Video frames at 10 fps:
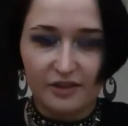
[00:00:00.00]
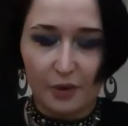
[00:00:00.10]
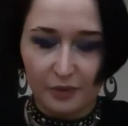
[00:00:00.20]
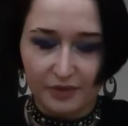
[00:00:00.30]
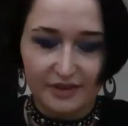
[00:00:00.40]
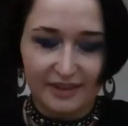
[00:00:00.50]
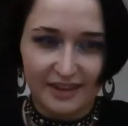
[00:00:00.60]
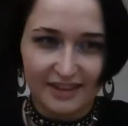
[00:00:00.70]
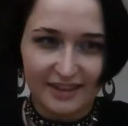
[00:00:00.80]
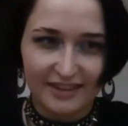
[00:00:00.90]
don't,
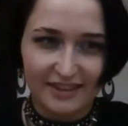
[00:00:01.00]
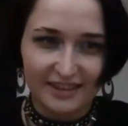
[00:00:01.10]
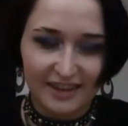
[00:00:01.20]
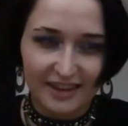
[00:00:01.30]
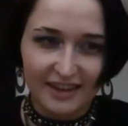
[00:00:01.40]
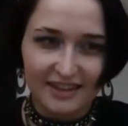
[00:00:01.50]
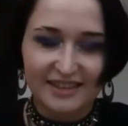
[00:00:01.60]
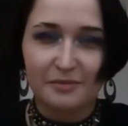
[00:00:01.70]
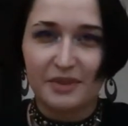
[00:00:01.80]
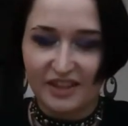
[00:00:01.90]

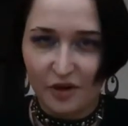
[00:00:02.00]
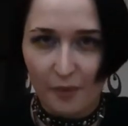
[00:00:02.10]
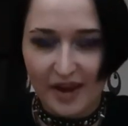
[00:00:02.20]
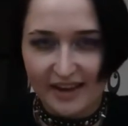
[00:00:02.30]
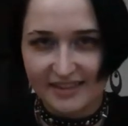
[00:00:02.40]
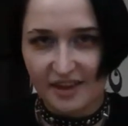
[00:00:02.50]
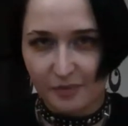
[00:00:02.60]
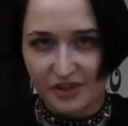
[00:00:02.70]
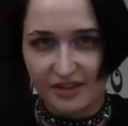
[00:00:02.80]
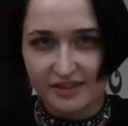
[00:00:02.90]
simply don't make
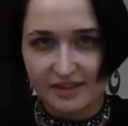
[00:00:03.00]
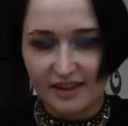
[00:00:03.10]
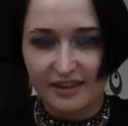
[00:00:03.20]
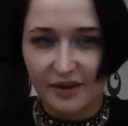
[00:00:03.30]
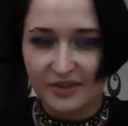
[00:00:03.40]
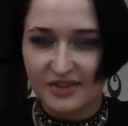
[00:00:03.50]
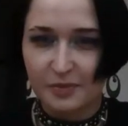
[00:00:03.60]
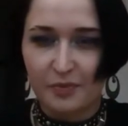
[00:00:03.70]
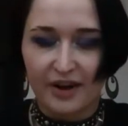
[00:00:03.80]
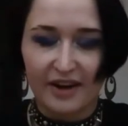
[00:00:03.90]
assumptions and don't
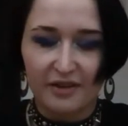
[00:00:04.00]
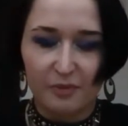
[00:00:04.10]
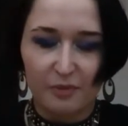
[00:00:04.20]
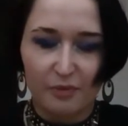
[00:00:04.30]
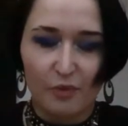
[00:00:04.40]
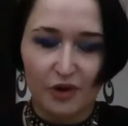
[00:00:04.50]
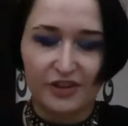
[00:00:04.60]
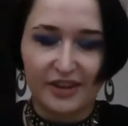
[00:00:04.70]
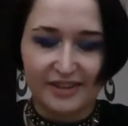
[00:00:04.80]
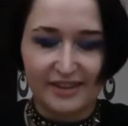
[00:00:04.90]
spread more
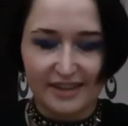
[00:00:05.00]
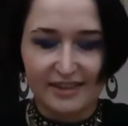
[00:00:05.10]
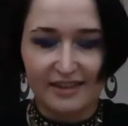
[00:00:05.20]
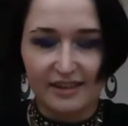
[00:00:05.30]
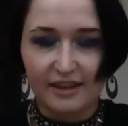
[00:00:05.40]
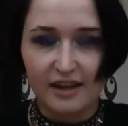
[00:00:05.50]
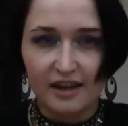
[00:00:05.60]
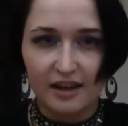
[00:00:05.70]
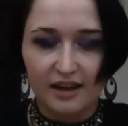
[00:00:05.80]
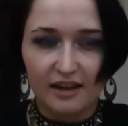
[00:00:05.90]
toxicity
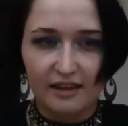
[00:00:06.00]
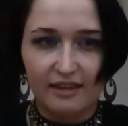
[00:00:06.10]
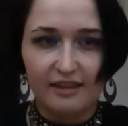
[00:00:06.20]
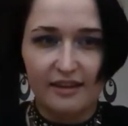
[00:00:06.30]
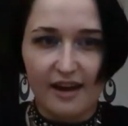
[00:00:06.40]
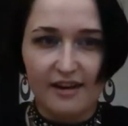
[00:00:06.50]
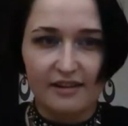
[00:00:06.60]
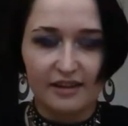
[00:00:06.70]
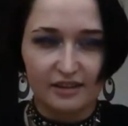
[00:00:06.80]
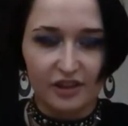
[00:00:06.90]

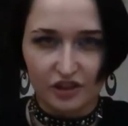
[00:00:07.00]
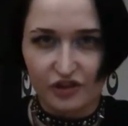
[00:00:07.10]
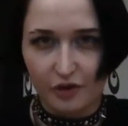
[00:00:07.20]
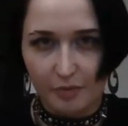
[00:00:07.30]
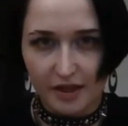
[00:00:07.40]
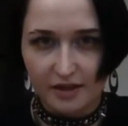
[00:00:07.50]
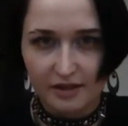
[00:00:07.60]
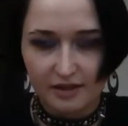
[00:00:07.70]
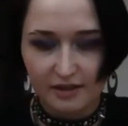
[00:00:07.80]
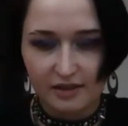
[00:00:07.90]
than there should be.
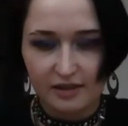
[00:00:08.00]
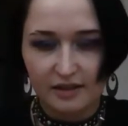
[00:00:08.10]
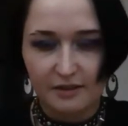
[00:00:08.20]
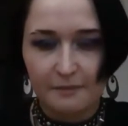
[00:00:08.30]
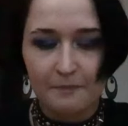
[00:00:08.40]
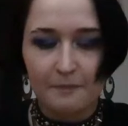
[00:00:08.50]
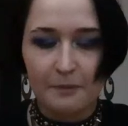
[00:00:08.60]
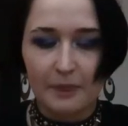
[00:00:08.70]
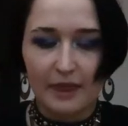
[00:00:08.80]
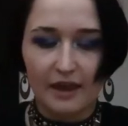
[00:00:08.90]

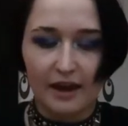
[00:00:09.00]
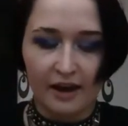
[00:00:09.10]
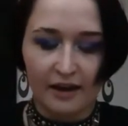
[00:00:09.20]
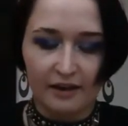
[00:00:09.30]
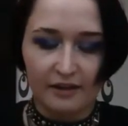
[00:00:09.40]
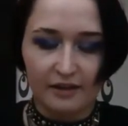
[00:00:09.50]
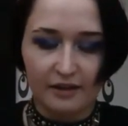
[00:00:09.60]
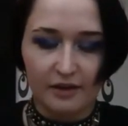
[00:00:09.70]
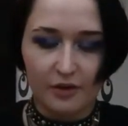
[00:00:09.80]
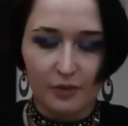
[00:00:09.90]
And
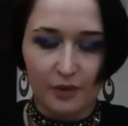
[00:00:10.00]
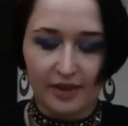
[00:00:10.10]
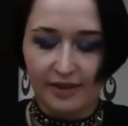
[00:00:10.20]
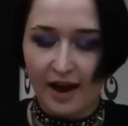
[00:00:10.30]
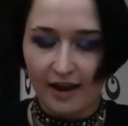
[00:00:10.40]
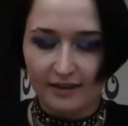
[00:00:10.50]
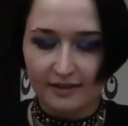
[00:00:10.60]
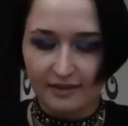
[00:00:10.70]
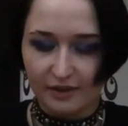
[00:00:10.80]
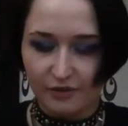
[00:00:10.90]
with
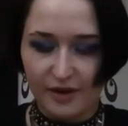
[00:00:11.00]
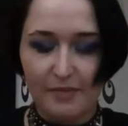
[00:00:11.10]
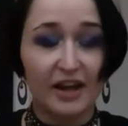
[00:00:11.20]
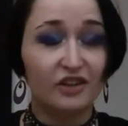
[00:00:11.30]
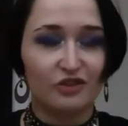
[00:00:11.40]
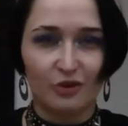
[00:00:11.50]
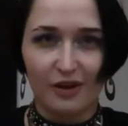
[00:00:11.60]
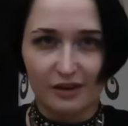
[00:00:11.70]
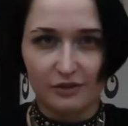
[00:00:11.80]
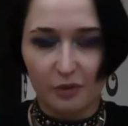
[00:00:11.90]
that grim
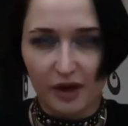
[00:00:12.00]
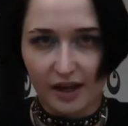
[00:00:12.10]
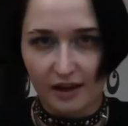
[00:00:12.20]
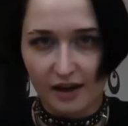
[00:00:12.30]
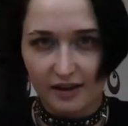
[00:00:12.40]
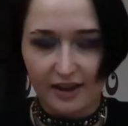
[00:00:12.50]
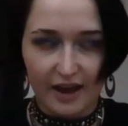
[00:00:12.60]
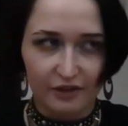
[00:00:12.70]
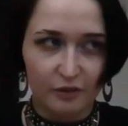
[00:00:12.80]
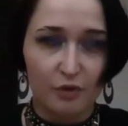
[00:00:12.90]
intro out of the way, I'd
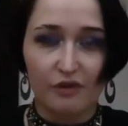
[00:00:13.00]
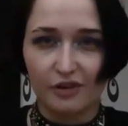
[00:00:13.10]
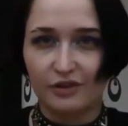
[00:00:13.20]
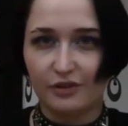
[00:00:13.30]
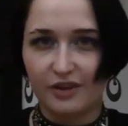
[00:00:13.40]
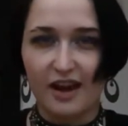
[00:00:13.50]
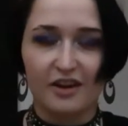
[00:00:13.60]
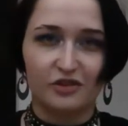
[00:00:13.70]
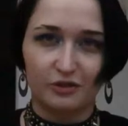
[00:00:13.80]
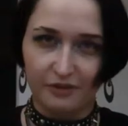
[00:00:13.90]
like to move on to the
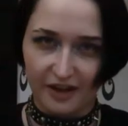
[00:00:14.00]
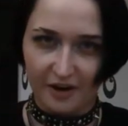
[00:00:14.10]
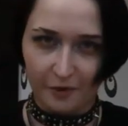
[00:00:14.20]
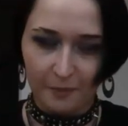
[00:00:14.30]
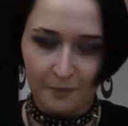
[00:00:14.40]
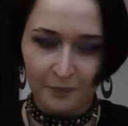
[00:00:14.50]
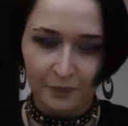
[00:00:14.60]
actual video.